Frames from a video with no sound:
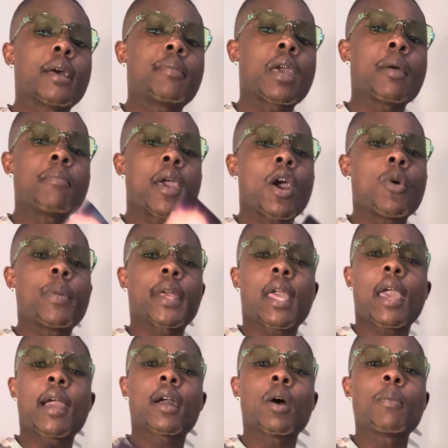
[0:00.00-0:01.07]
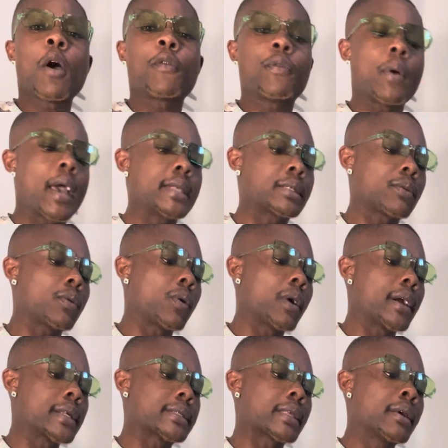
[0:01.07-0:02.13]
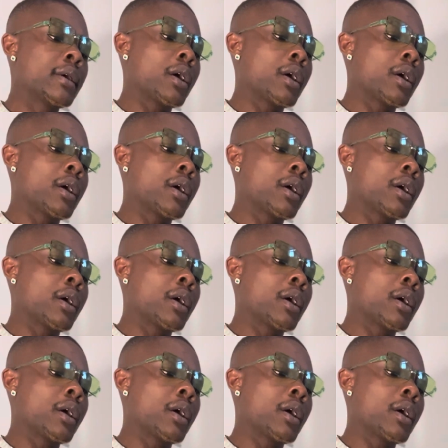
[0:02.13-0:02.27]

be a male, but can go both ways, of course.